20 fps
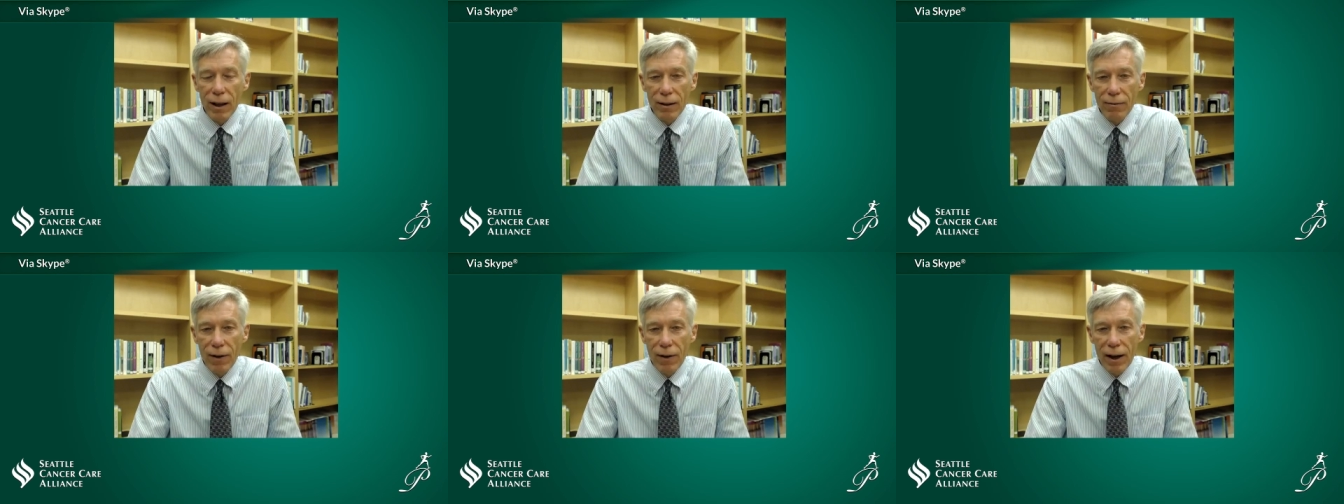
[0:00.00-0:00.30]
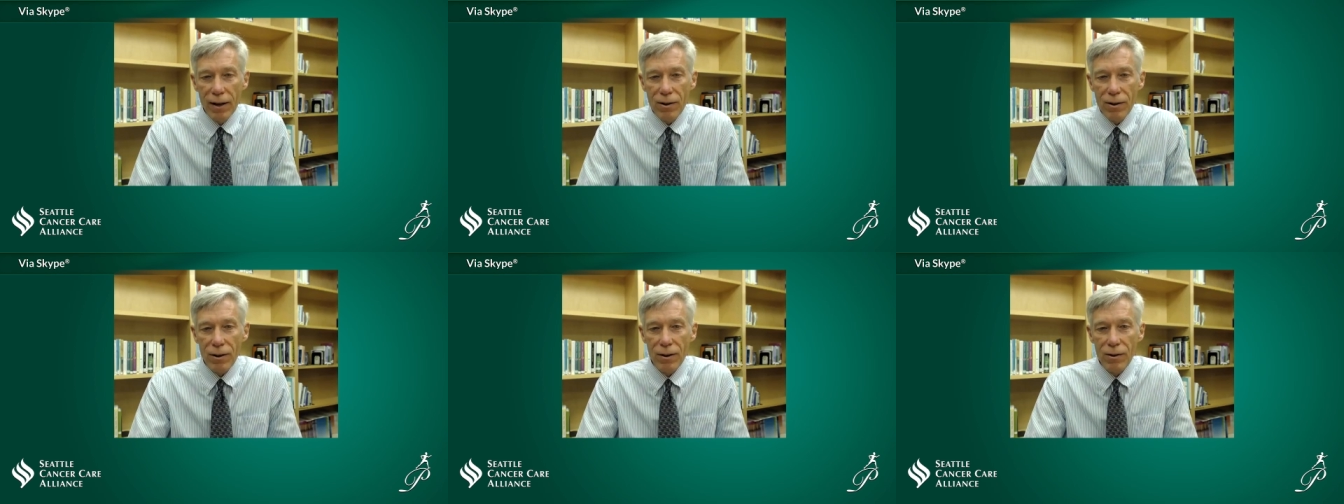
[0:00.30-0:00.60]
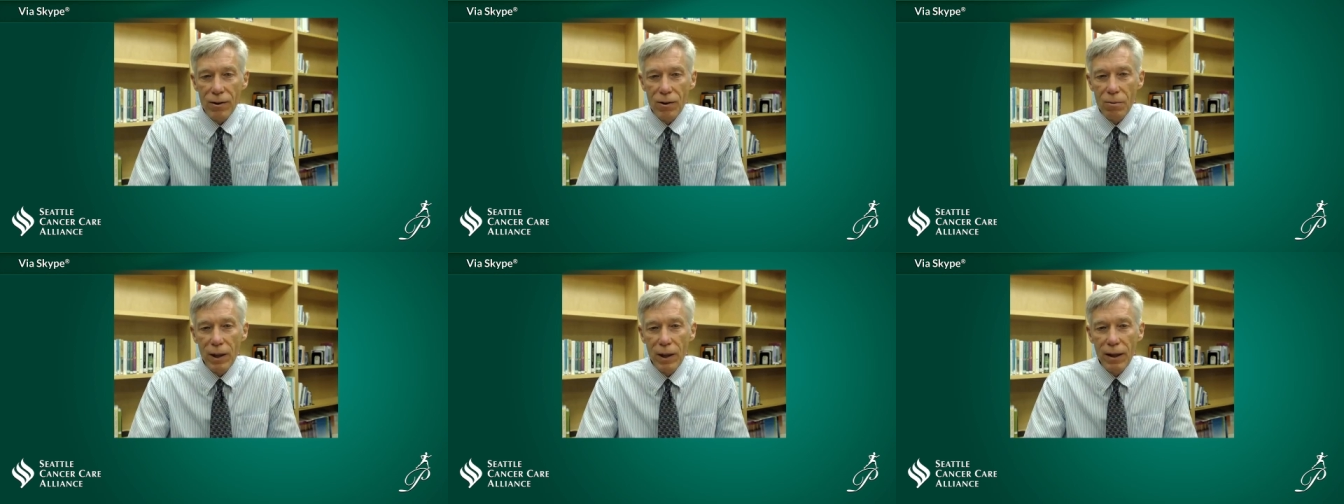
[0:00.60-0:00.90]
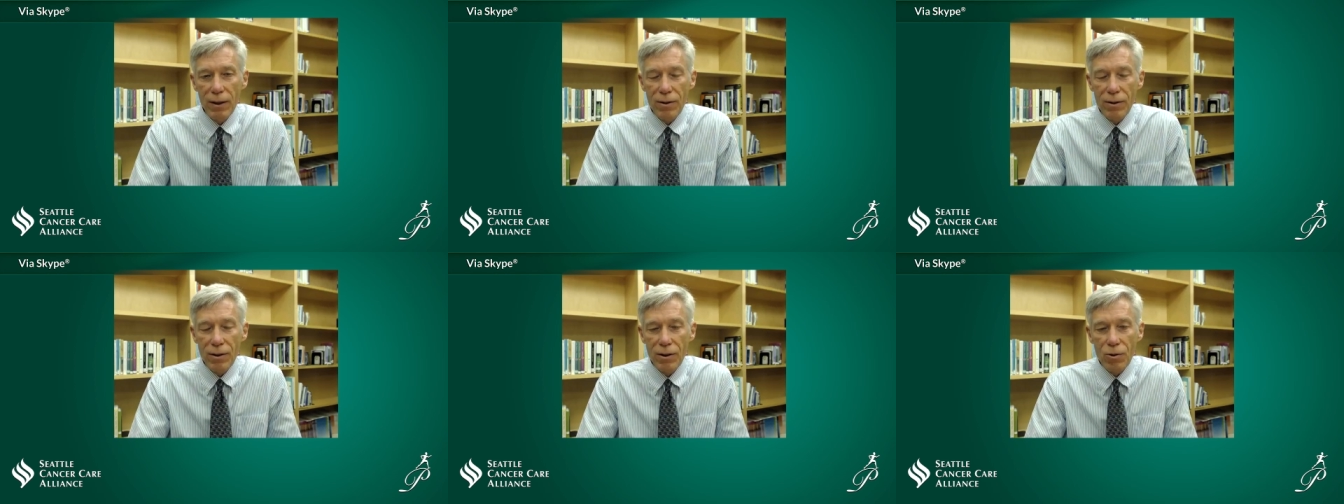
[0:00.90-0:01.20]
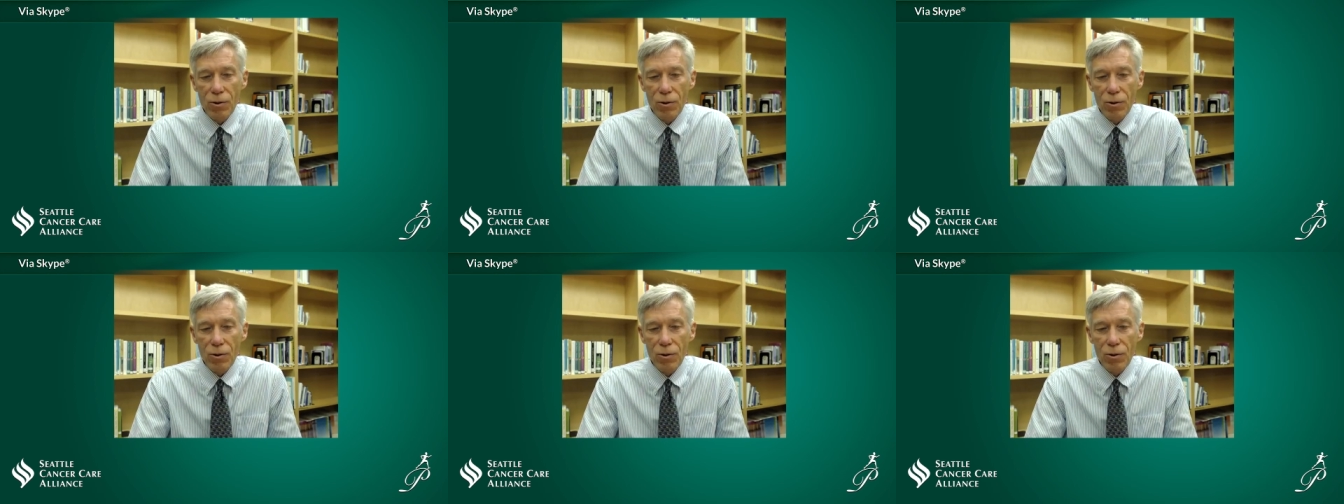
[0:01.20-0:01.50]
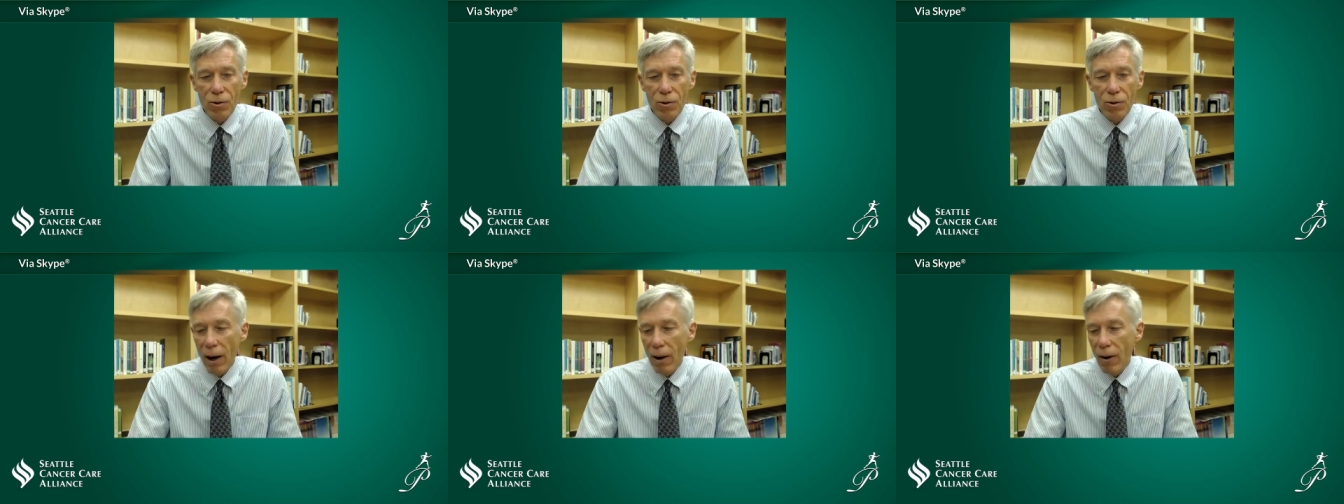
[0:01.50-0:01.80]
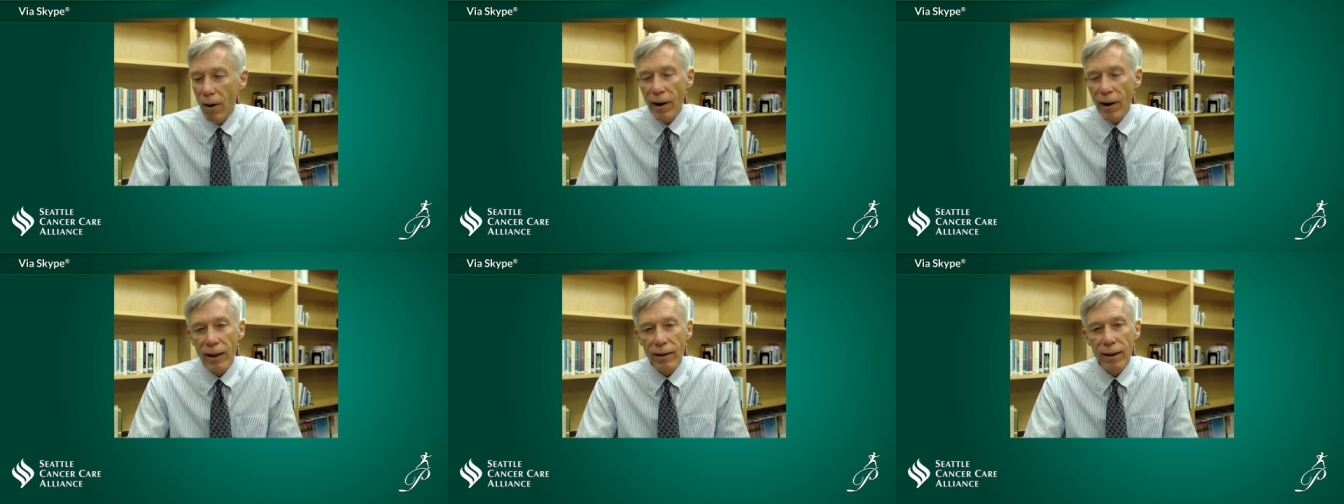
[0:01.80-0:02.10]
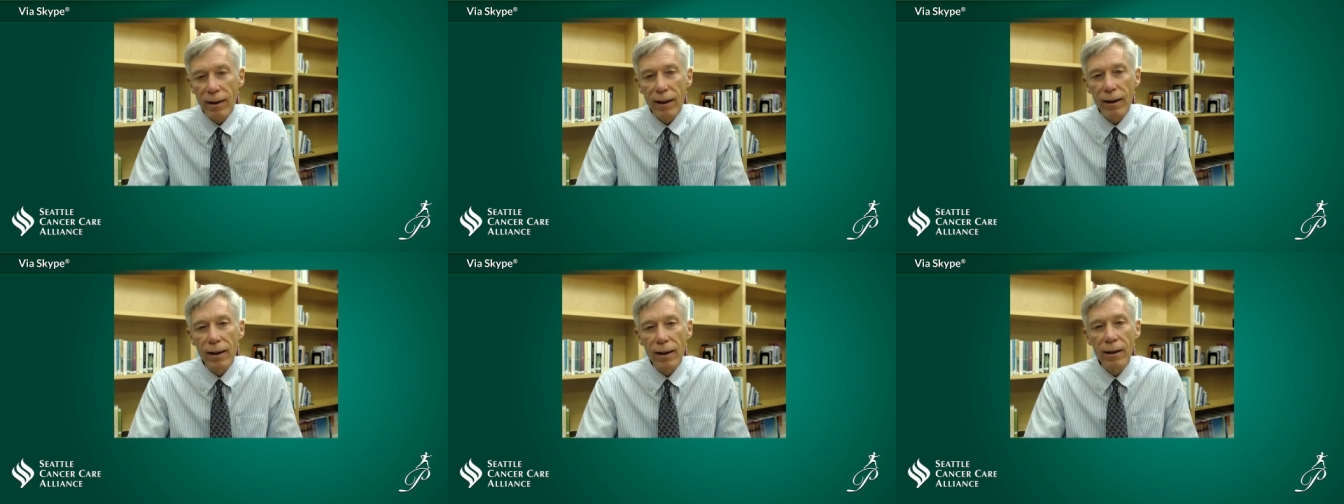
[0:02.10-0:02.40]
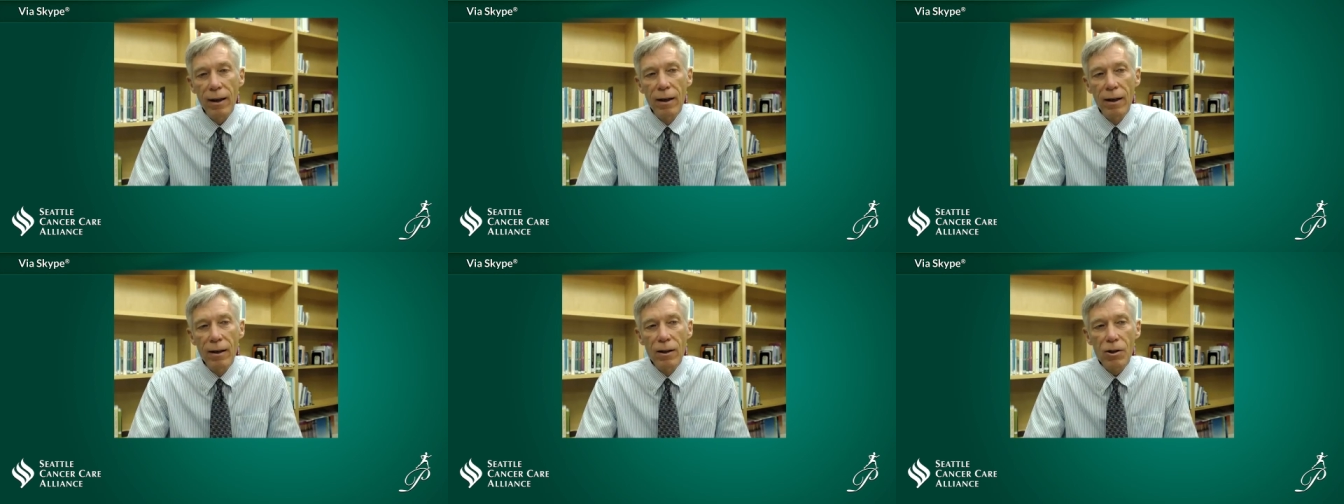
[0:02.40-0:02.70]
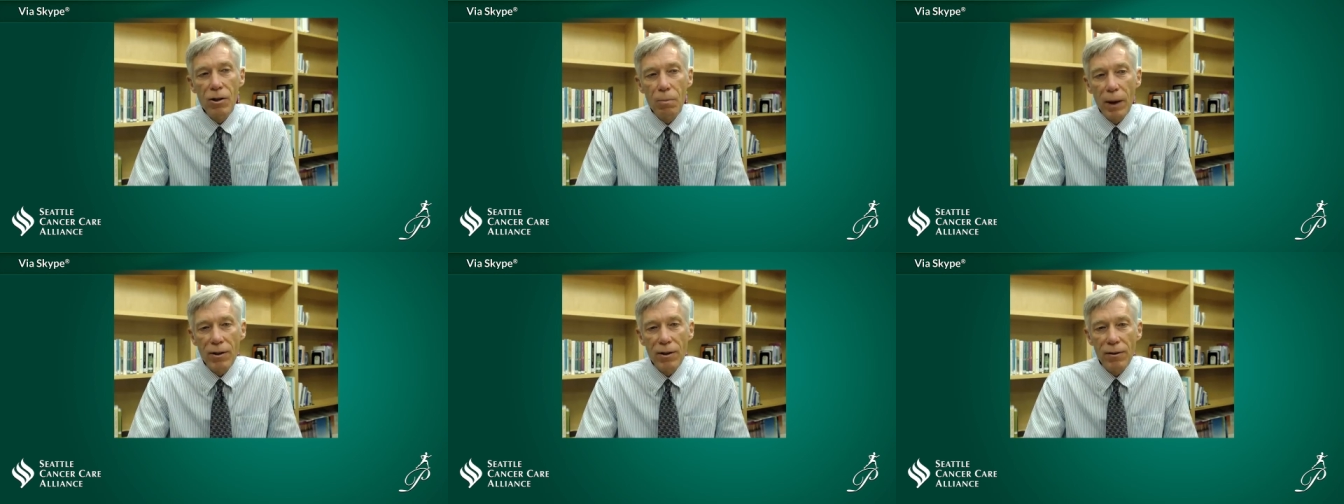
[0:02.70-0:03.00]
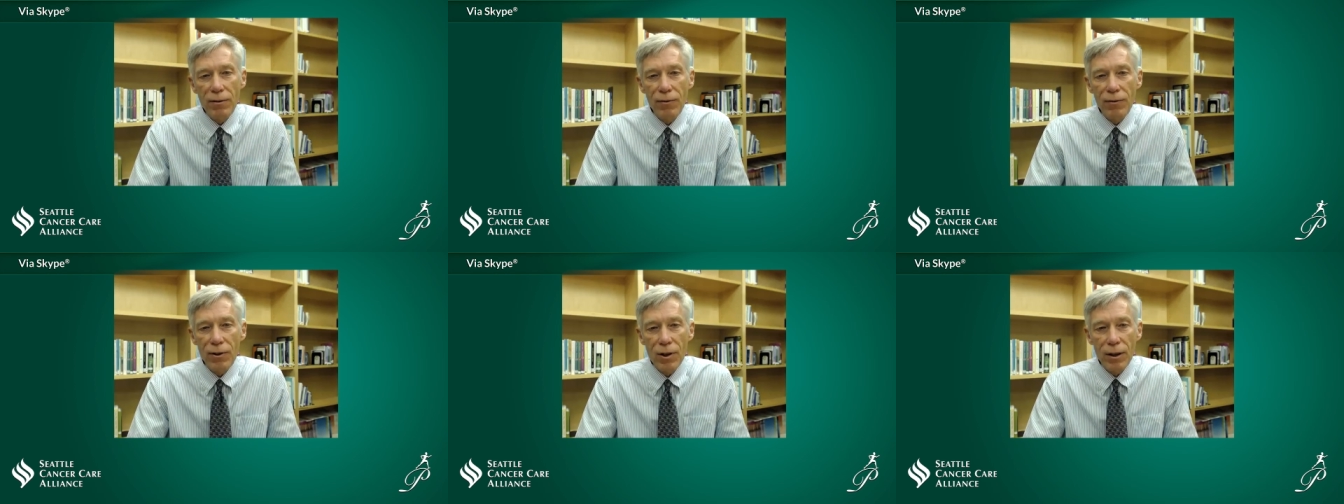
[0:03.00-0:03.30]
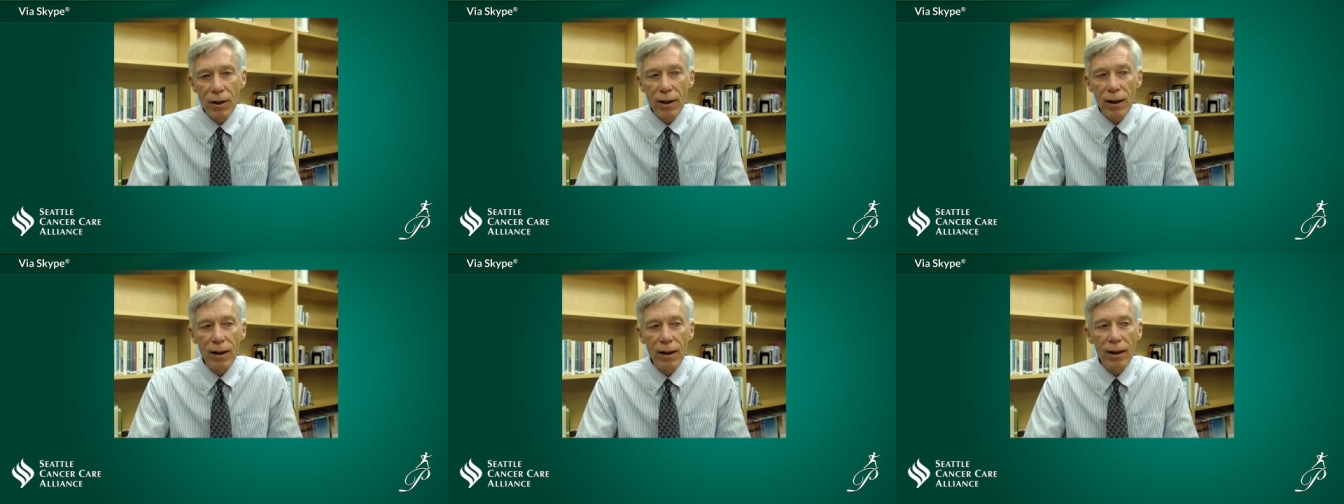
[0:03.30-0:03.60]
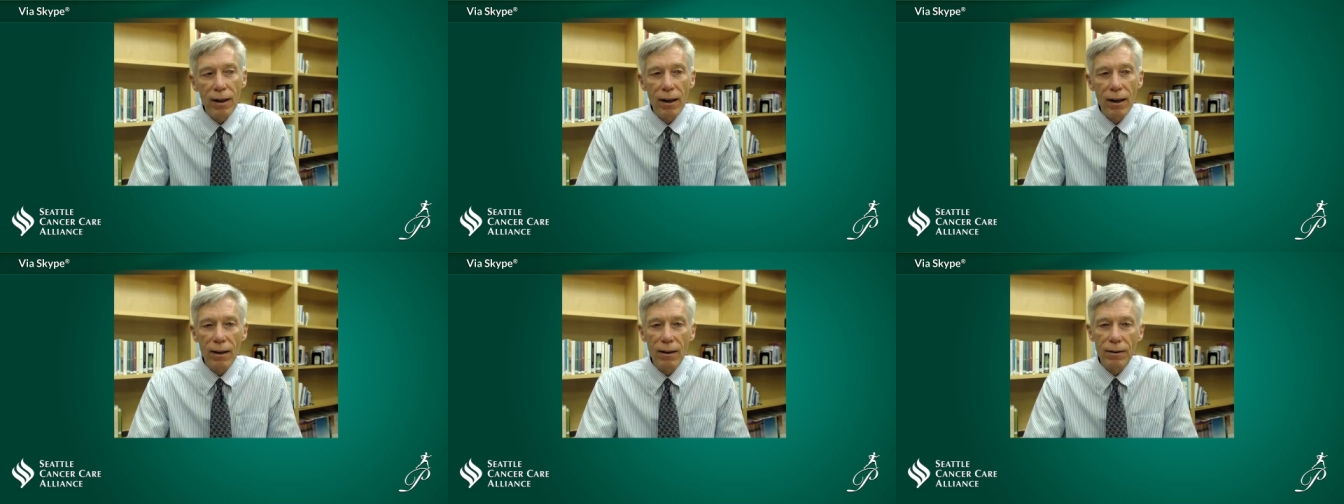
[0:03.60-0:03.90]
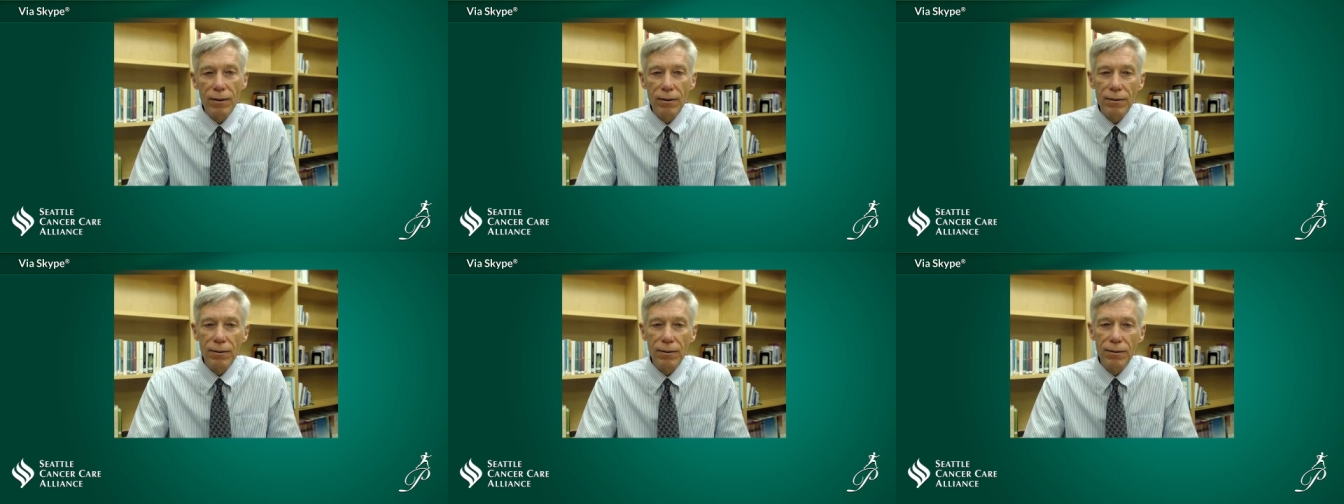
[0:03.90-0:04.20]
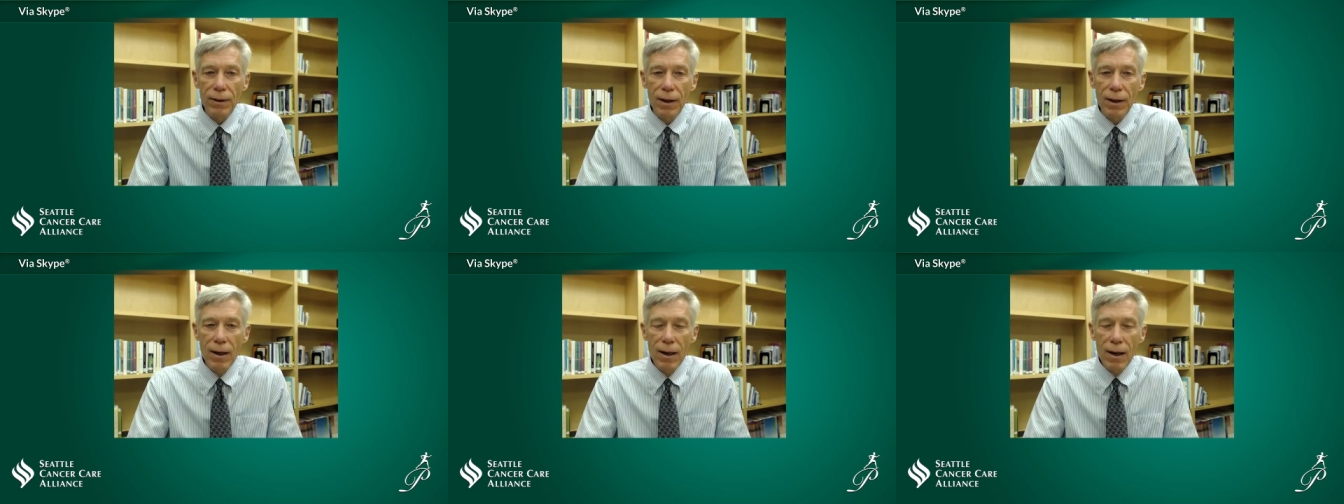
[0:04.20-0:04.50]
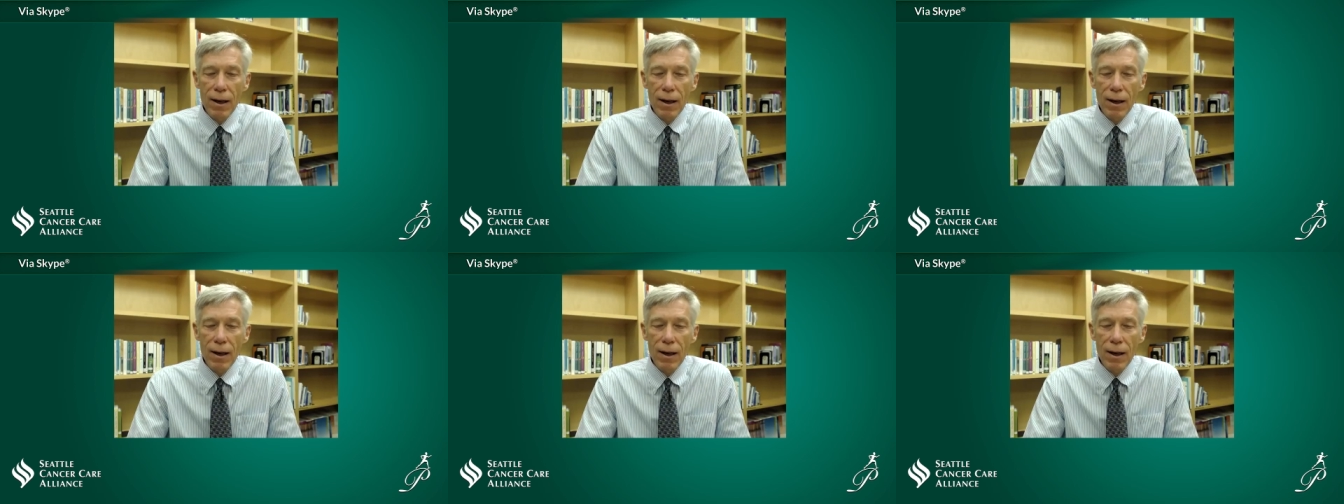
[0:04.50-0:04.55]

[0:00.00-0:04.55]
advances because it's really marrying the specificity of,